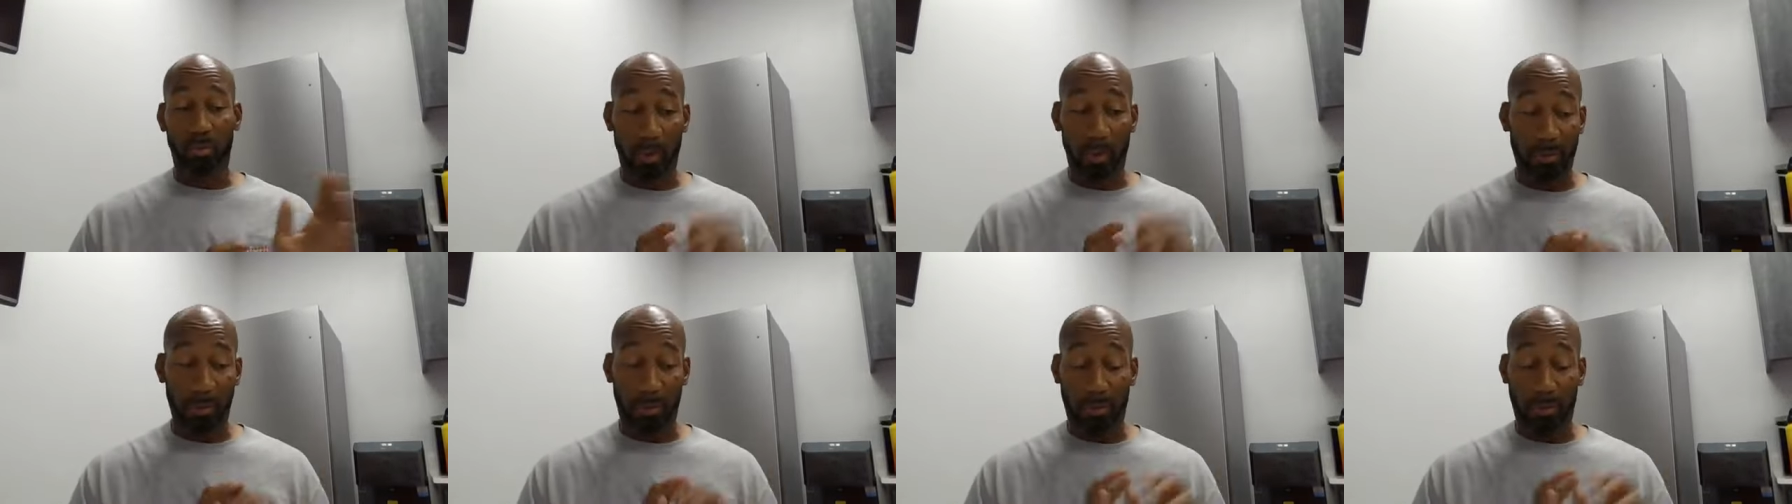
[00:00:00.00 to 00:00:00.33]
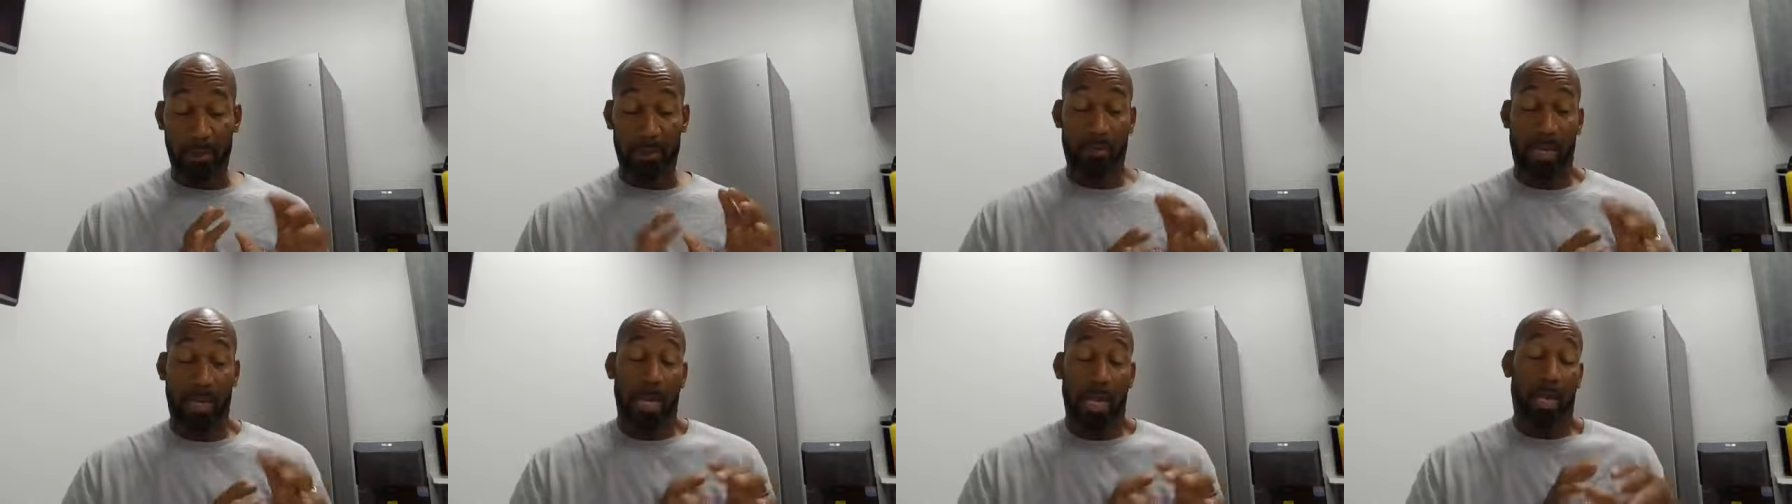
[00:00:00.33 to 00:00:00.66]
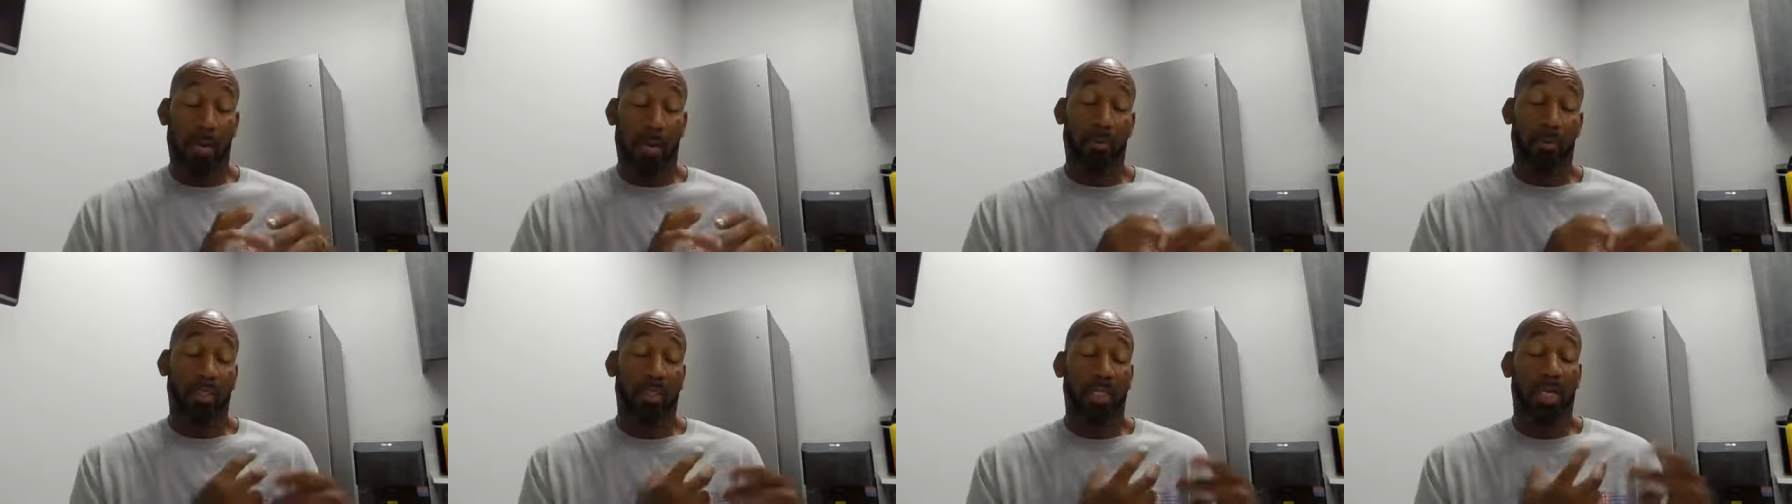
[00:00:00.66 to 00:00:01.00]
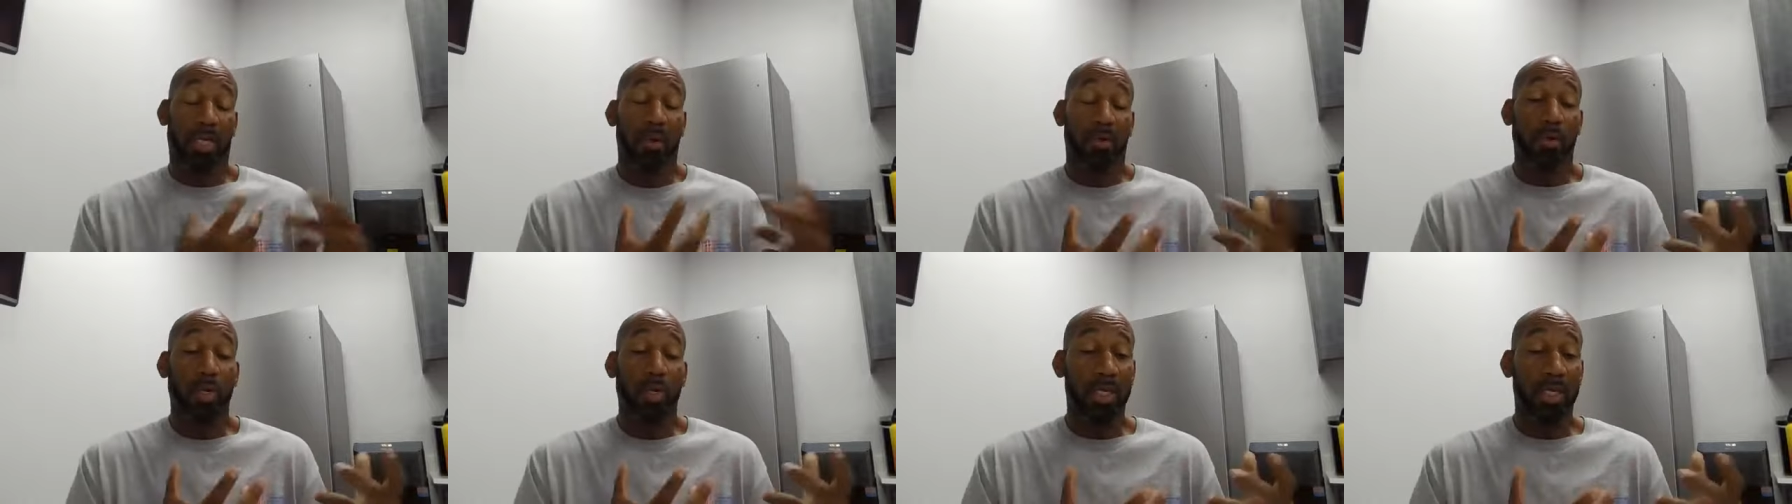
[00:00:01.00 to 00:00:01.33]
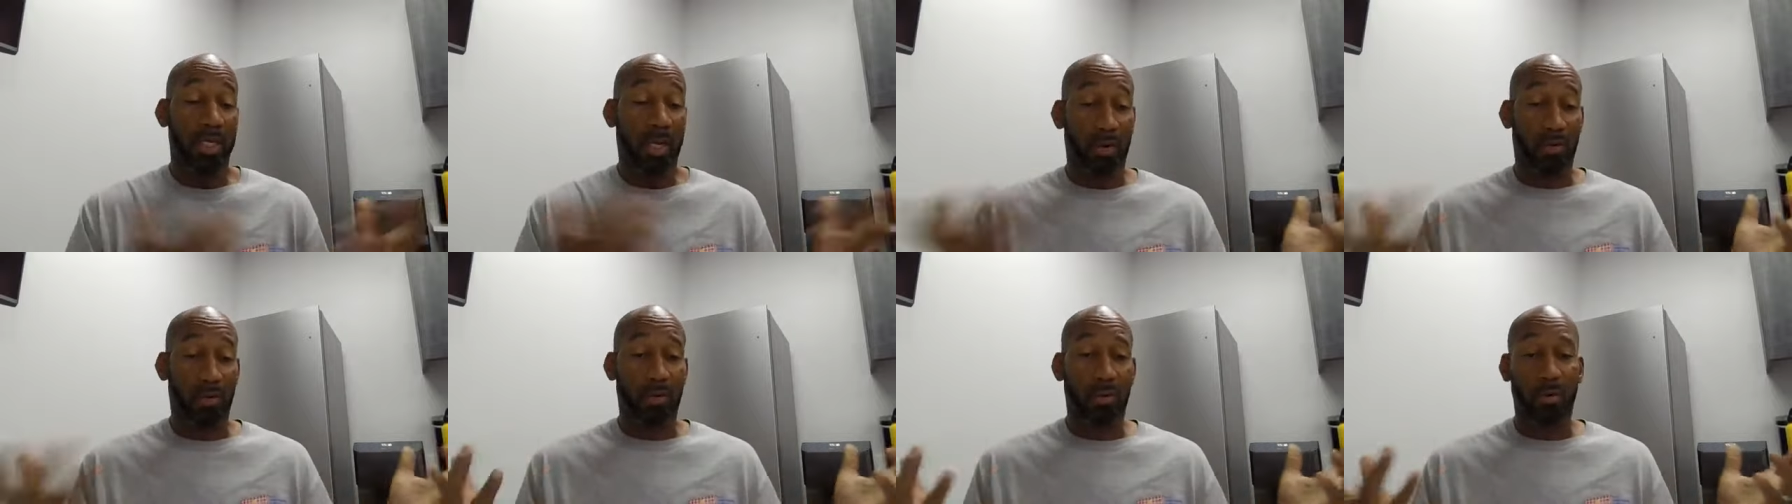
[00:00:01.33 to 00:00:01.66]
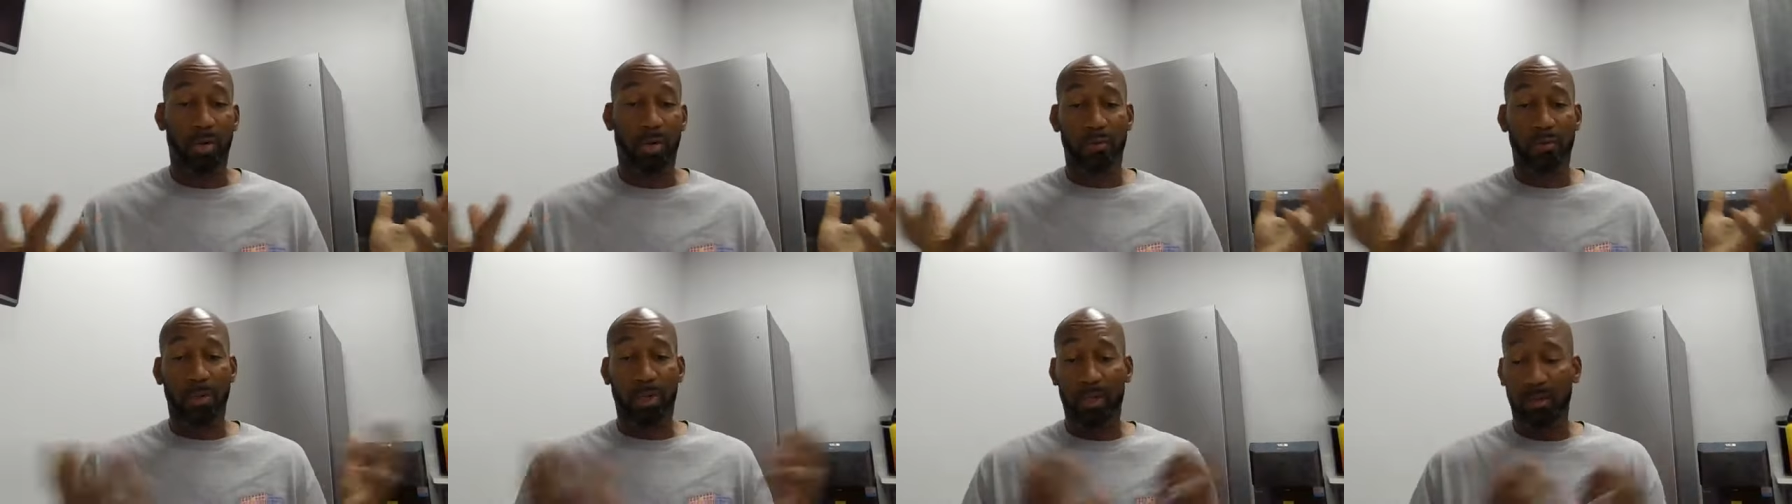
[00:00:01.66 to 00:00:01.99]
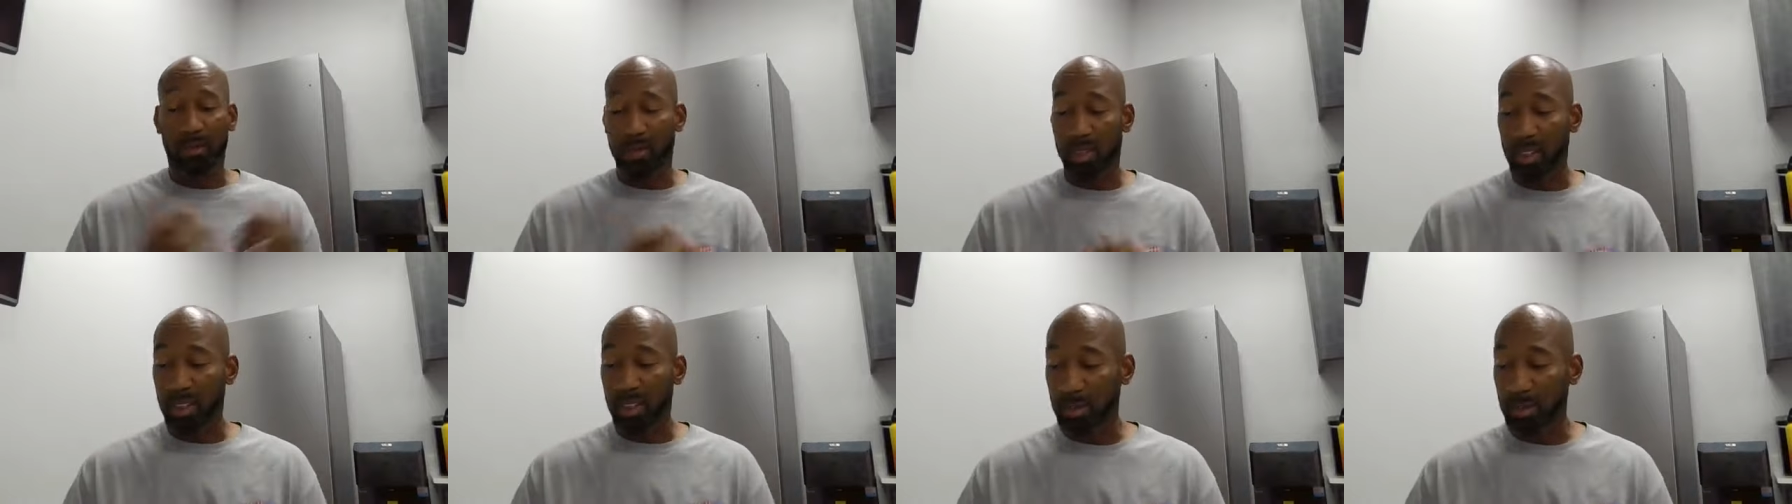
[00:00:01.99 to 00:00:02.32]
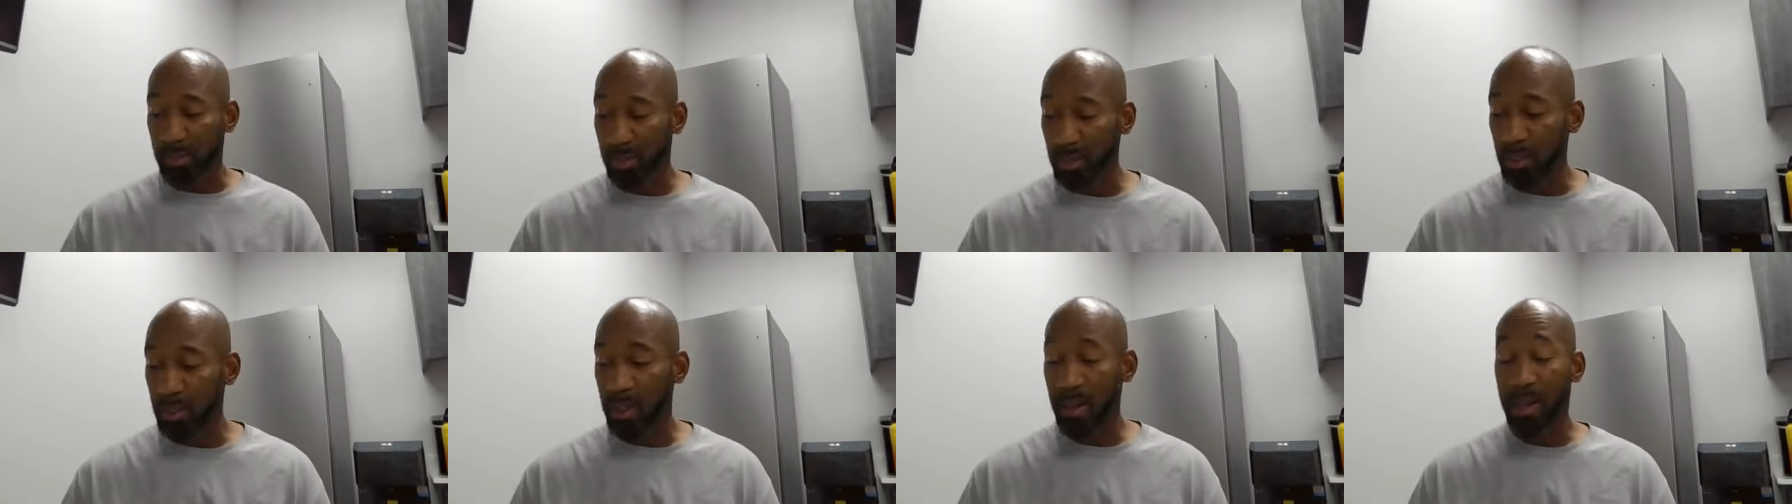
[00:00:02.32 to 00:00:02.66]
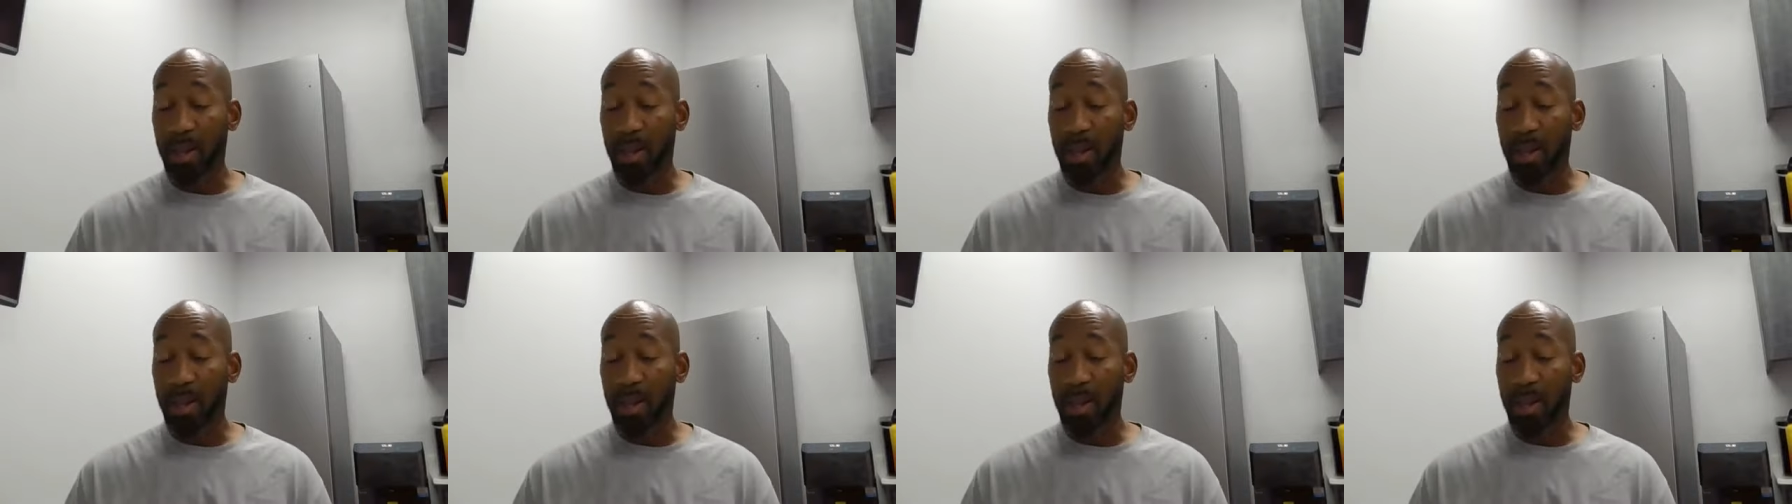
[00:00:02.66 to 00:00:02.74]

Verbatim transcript: I'm not, I do not want to say we because I don't know what everybody else does, but